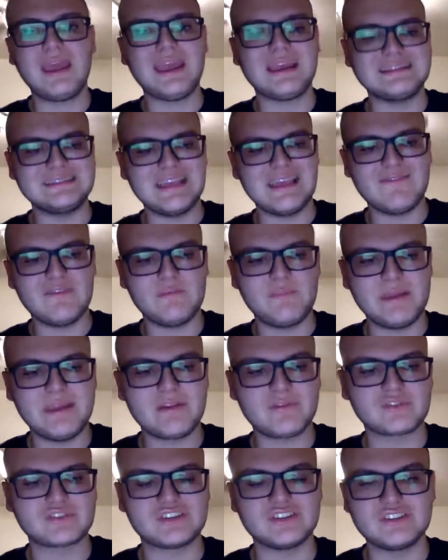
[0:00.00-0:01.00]
and David
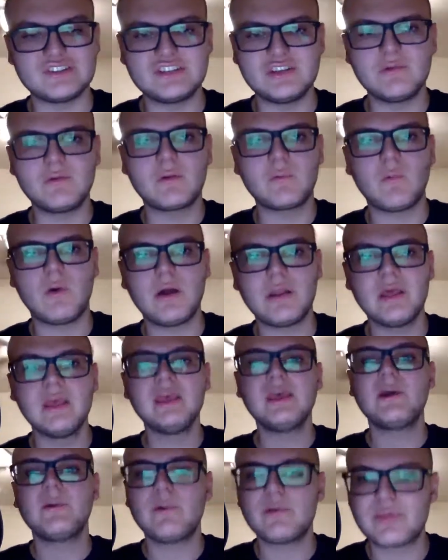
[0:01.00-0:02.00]
Peterson 2-1
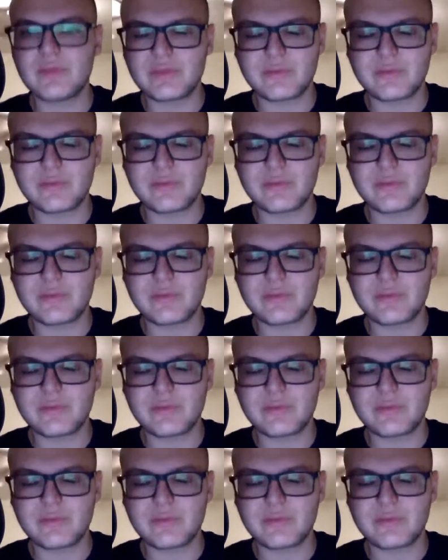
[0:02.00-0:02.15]
with a